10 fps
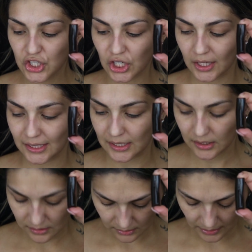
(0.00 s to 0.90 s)

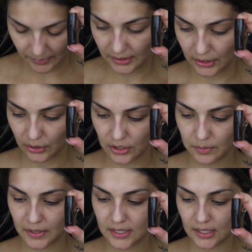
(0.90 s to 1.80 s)
licorice
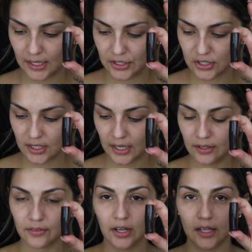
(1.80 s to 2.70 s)
piece, and I just kind
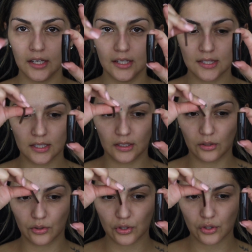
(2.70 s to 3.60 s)
of cut it into
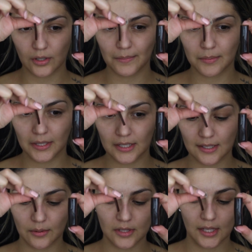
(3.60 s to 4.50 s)
little strips, because
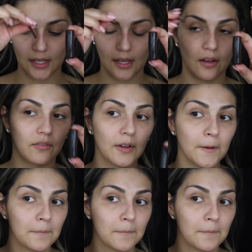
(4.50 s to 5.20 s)
I was thinking of